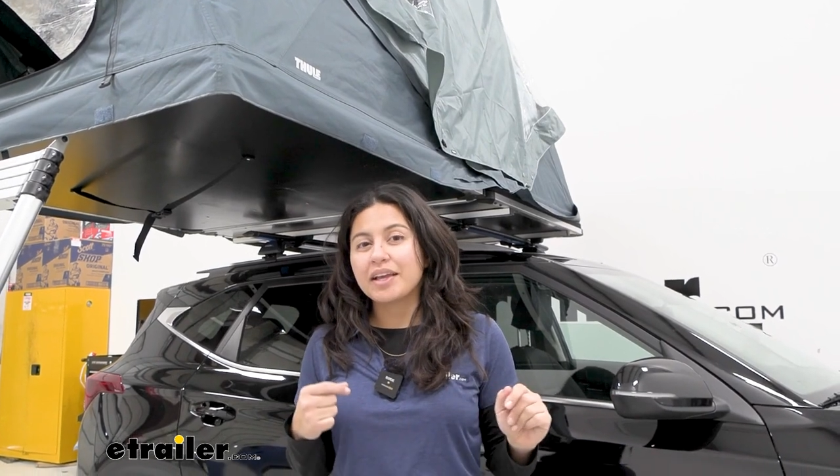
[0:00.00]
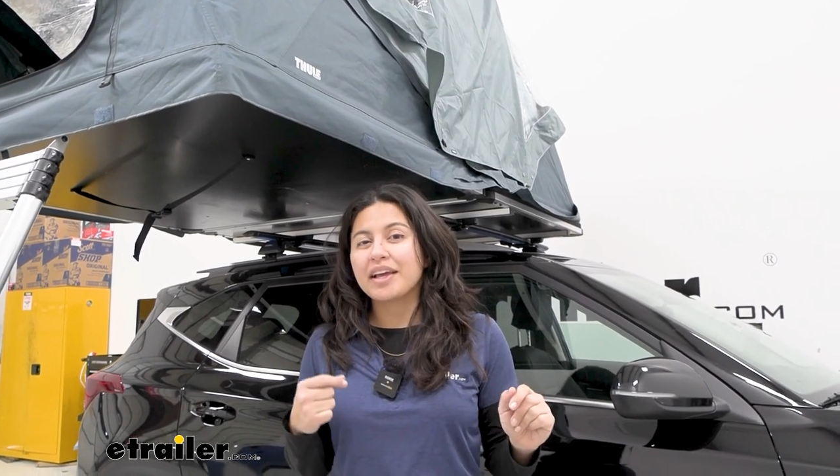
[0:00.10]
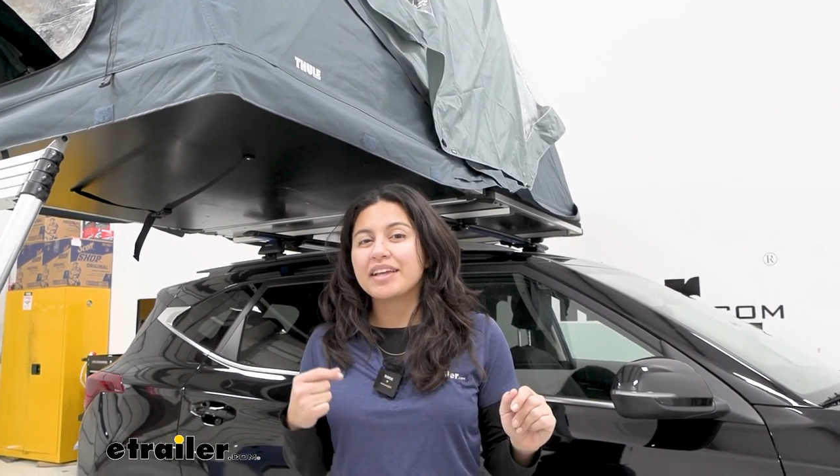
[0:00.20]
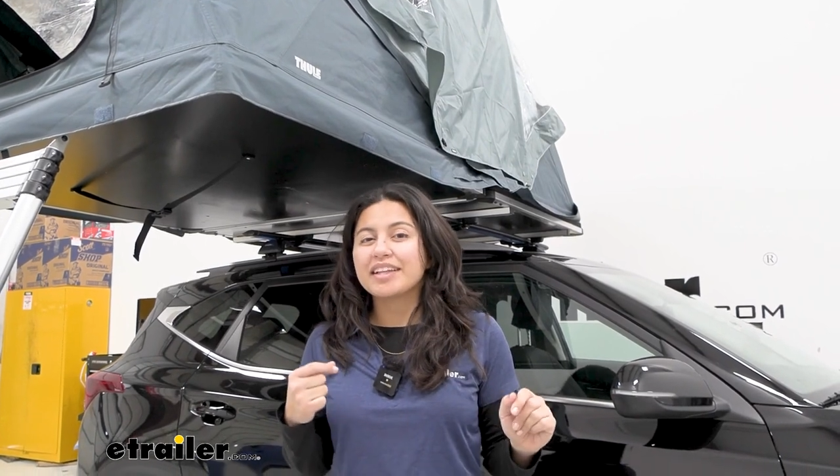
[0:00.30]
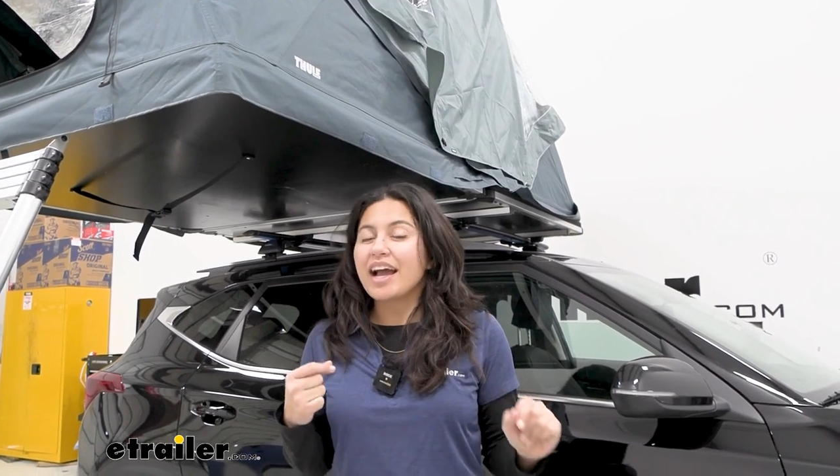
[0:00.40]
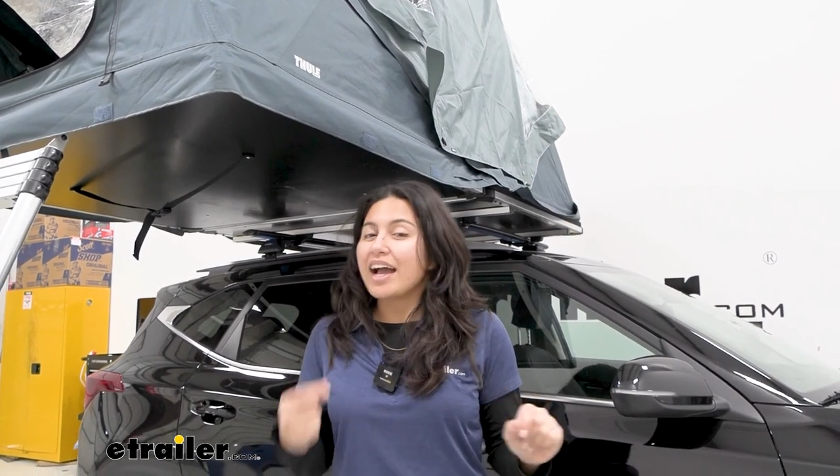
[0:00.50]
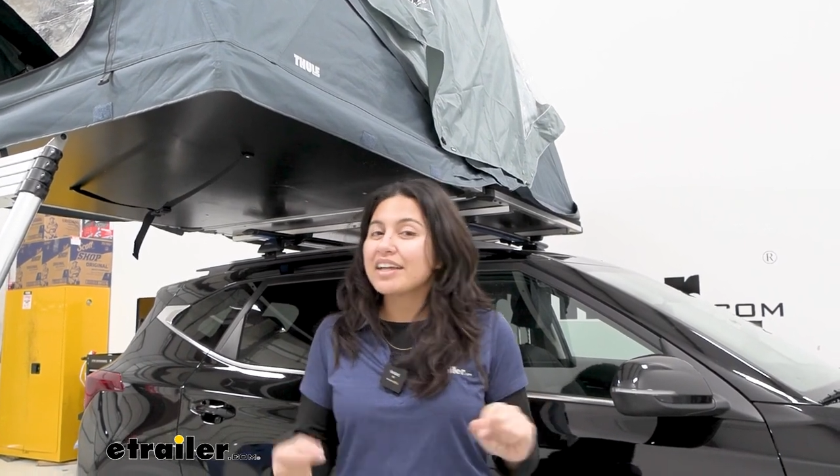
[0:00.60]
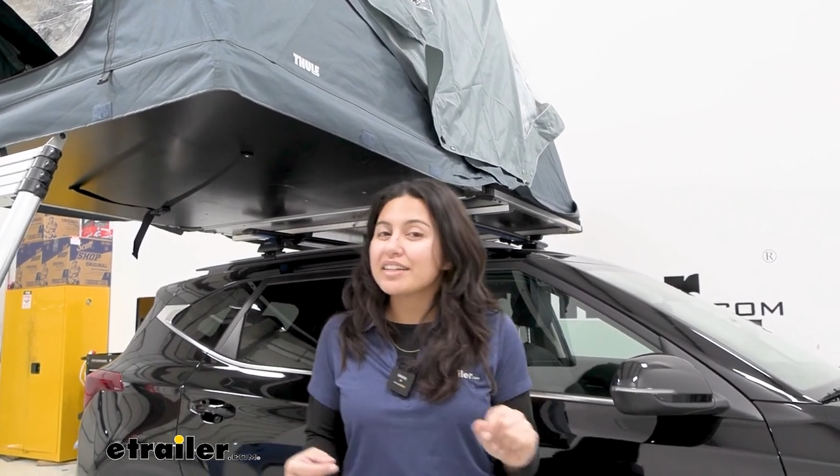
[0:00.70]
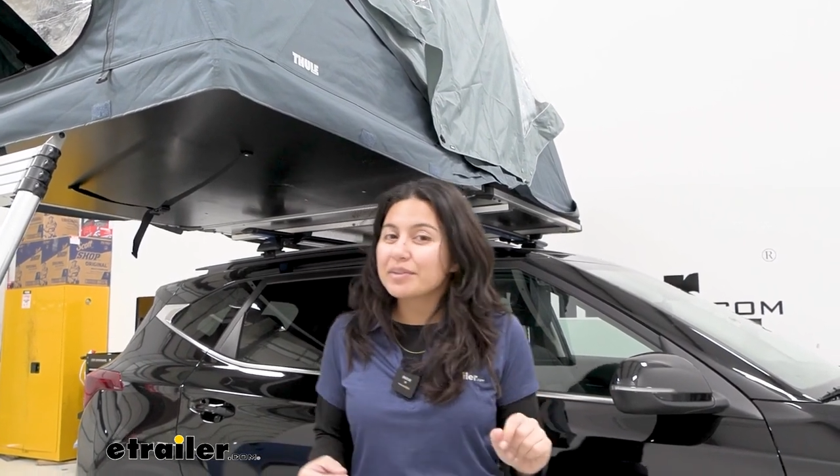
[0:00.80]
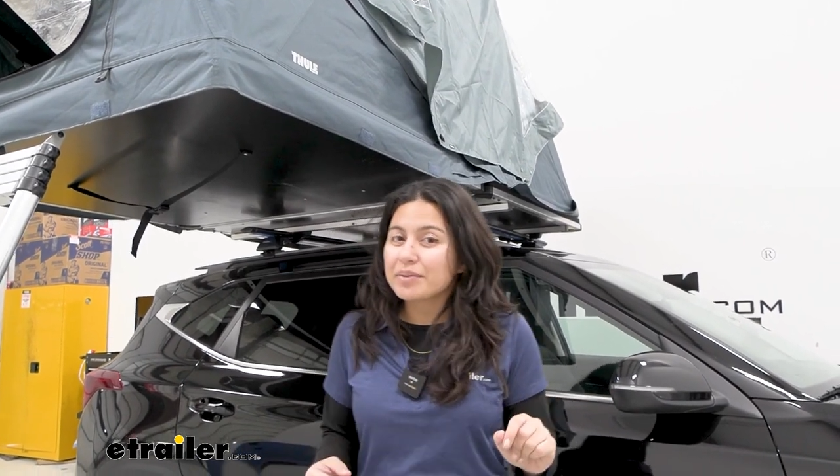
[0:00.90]
and
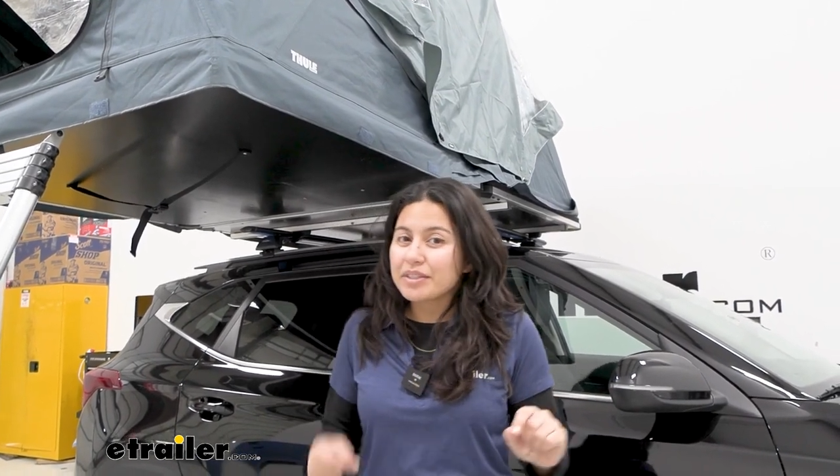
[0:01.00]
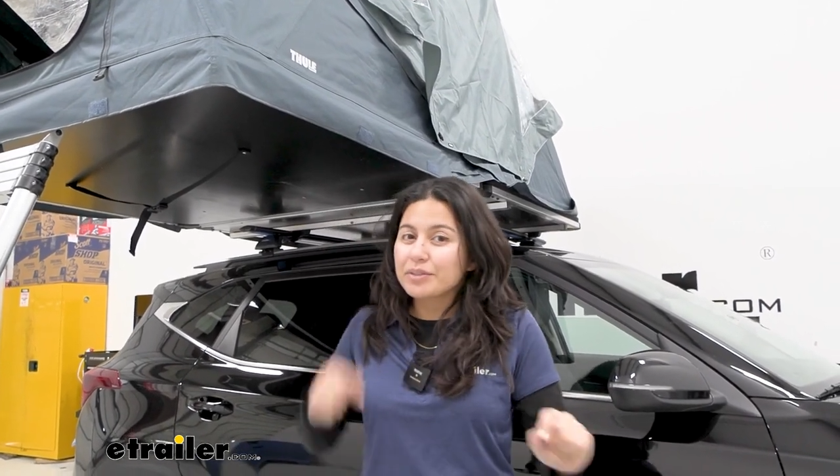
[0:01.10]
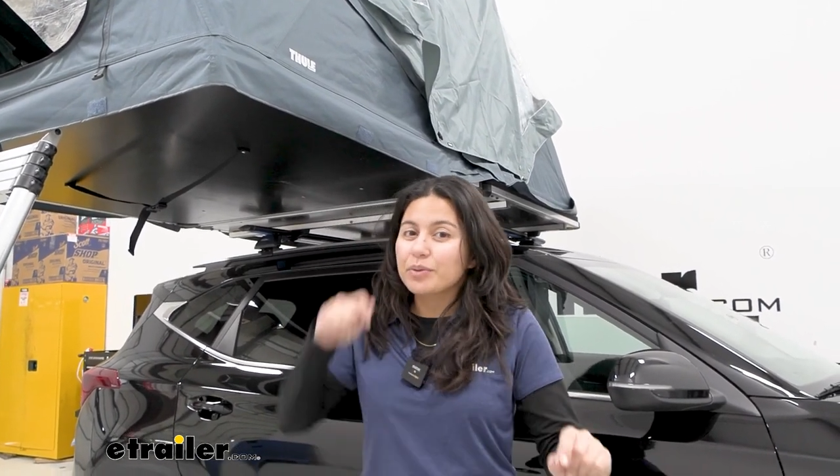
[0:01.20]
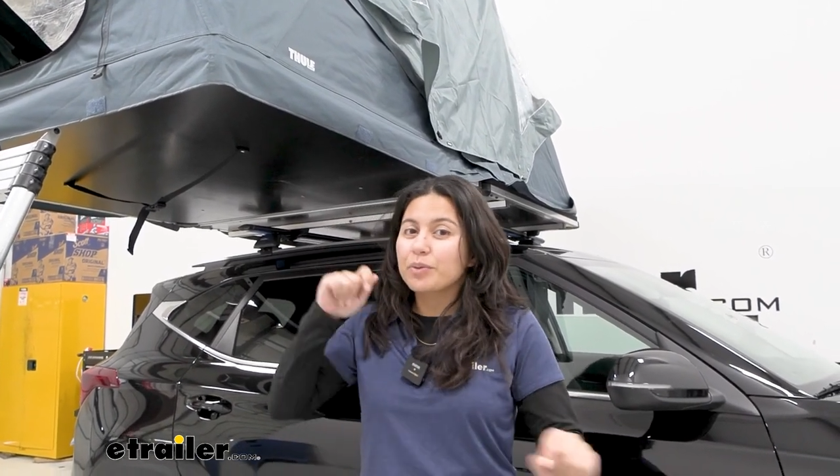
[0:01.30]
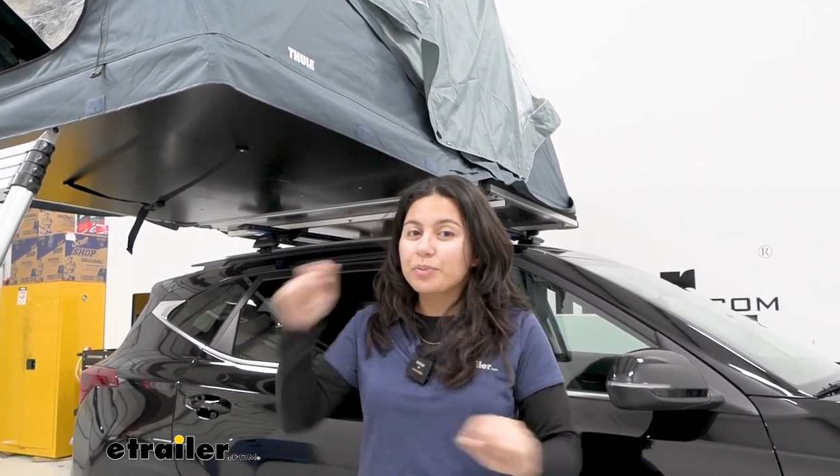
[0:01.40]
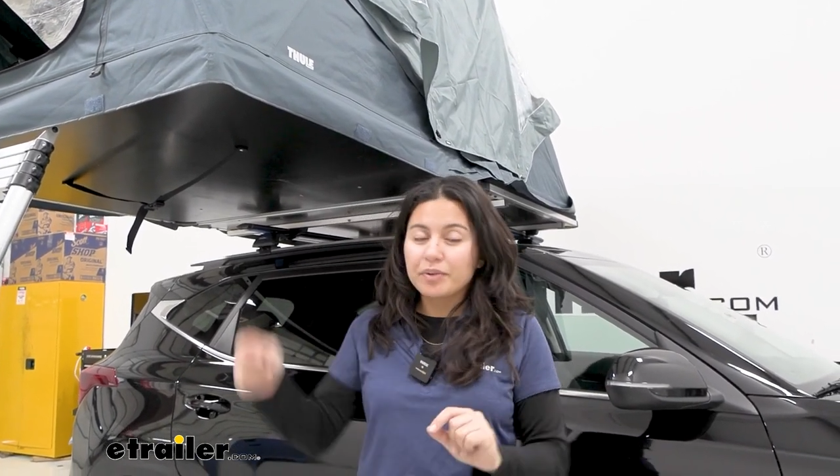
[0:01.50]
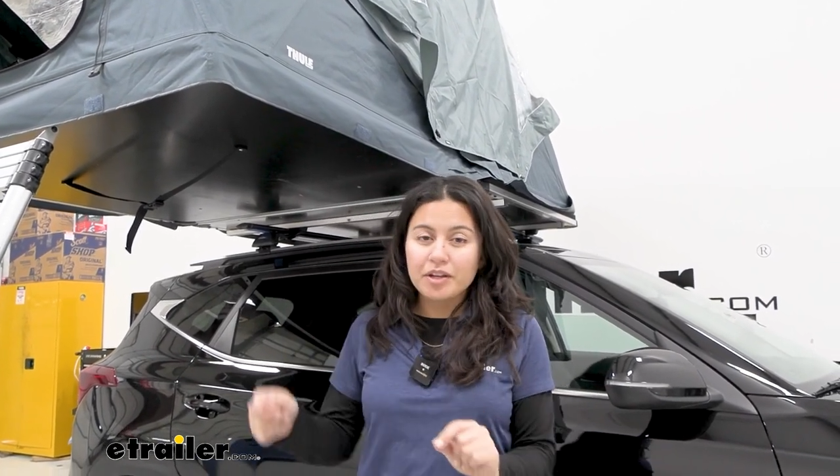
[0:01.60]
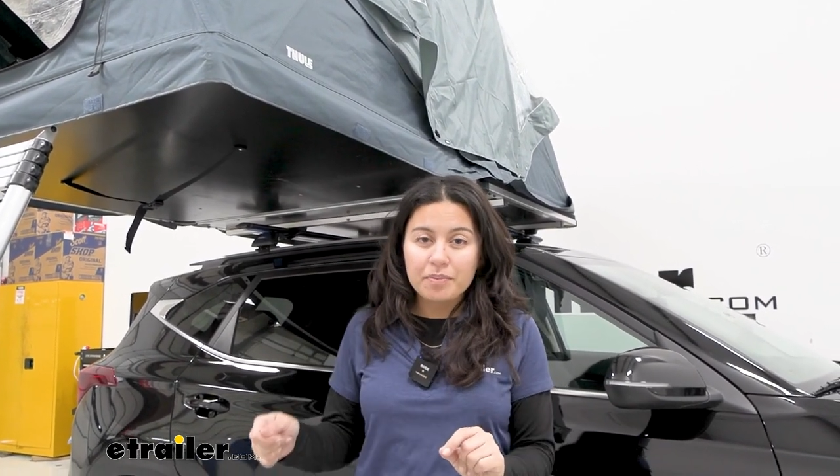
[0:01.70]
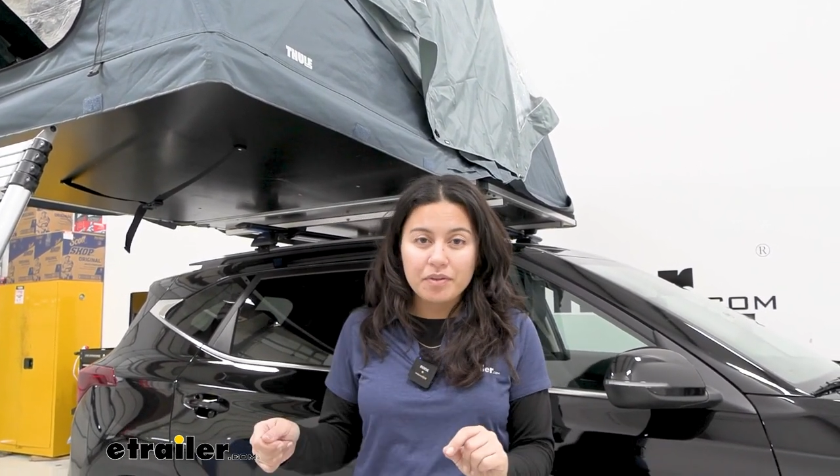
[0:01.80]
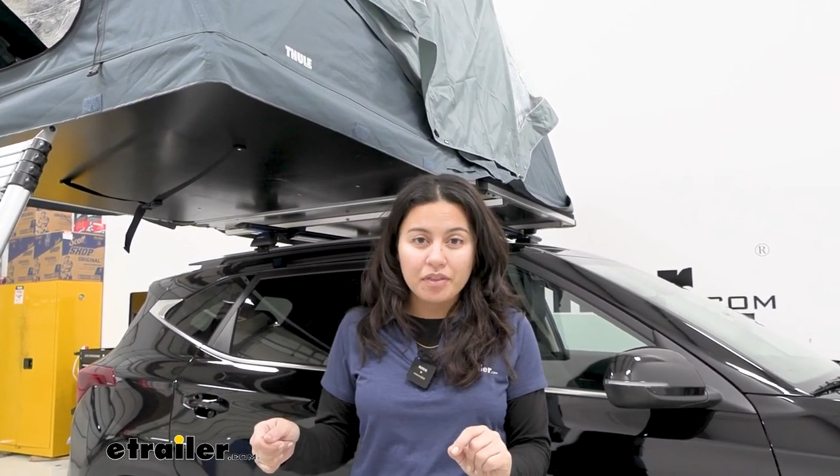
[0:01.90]
I didn't want to open
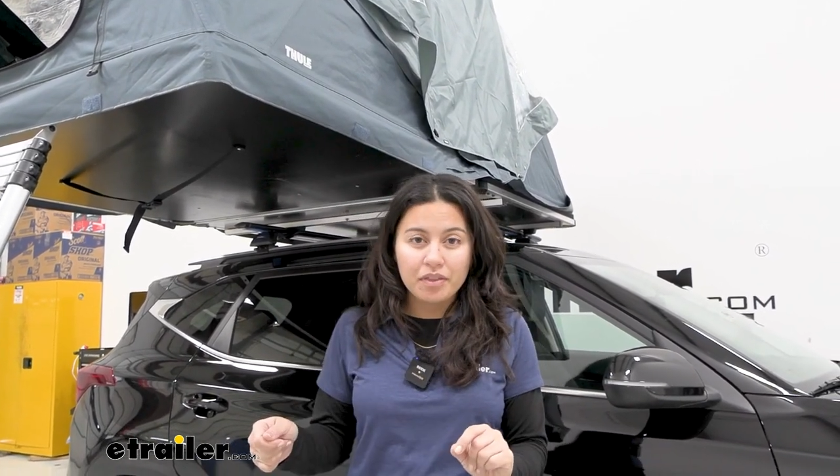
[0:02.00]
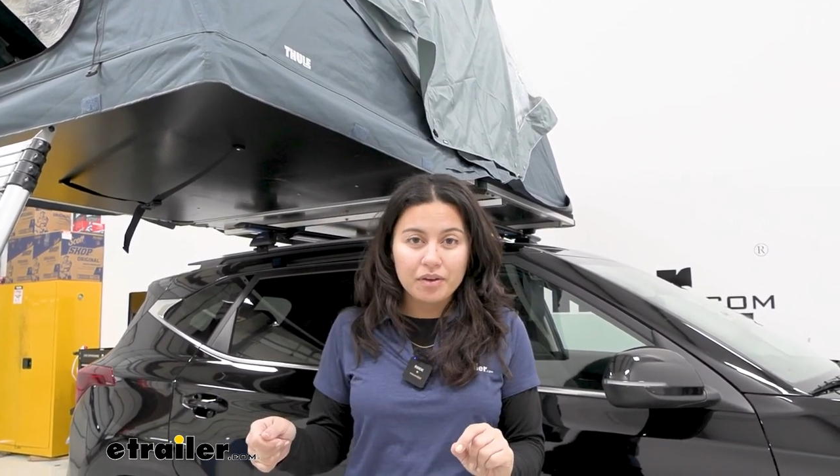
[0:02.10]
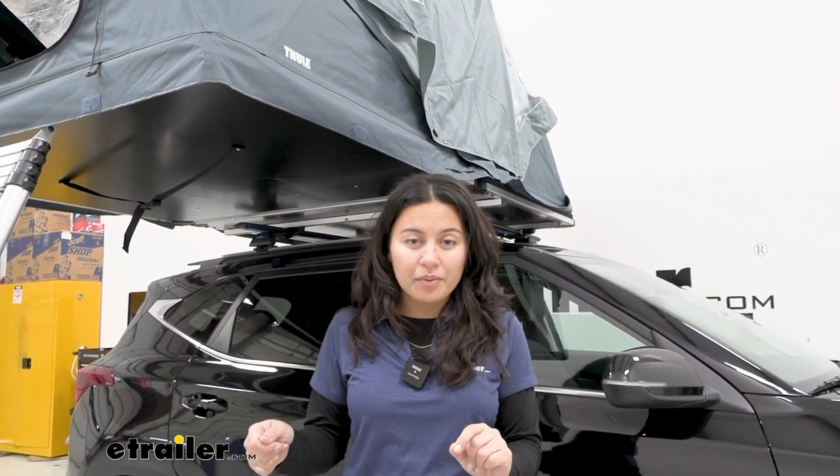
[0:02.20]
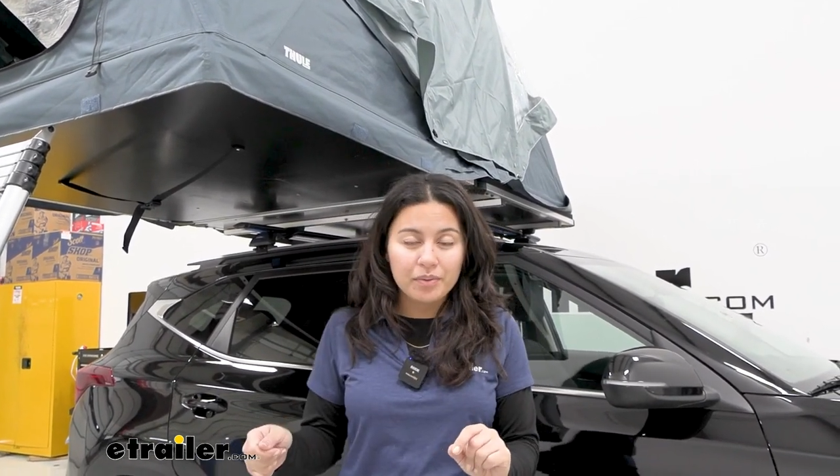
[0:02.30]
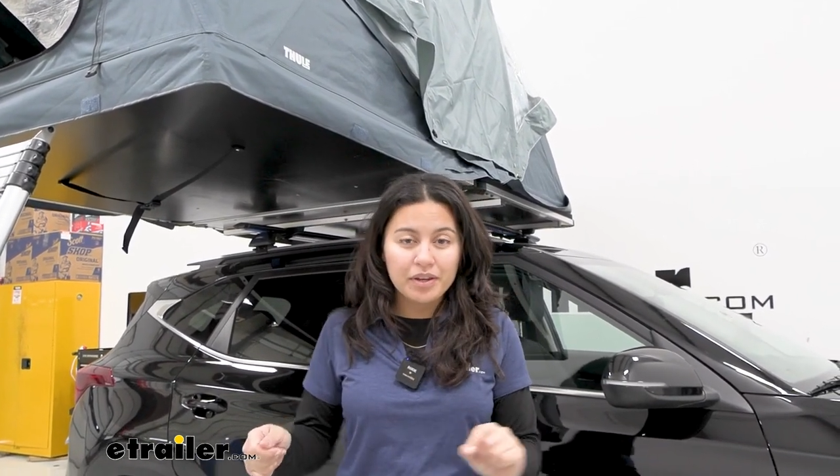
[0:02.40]
up the